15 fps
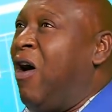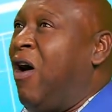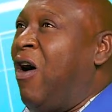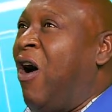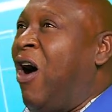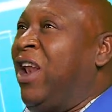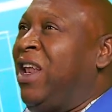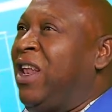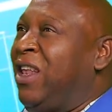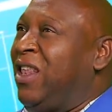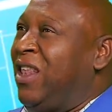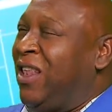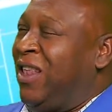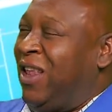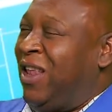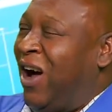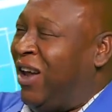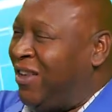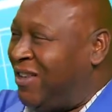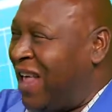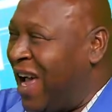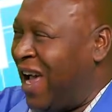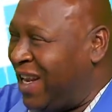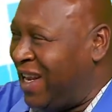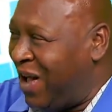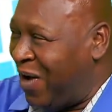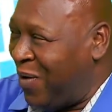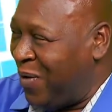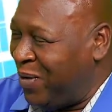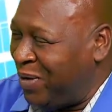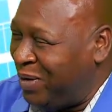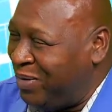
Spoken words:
On the other side now,